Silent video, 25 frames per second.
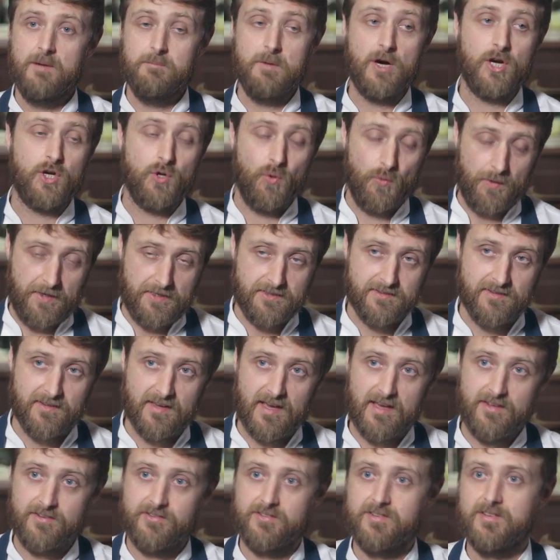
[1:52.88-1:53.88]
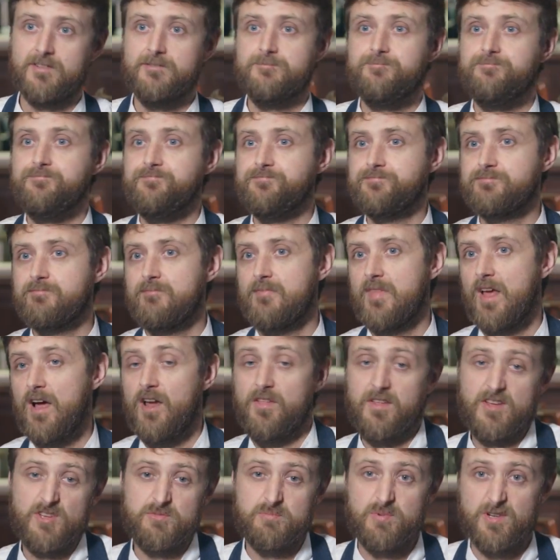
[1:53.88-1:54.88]
according to the guests.
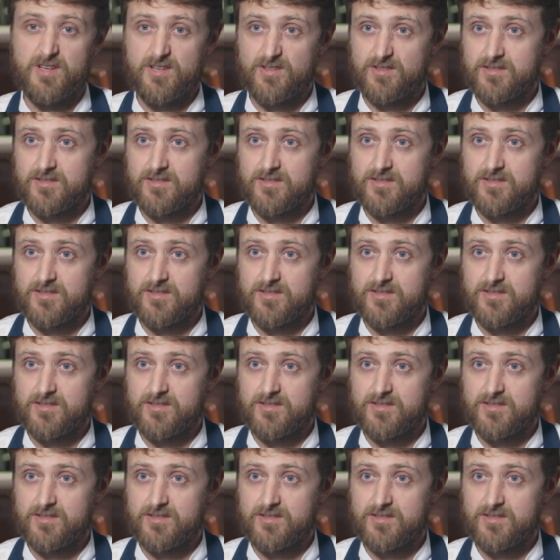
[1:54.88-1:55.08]
I think it's pretty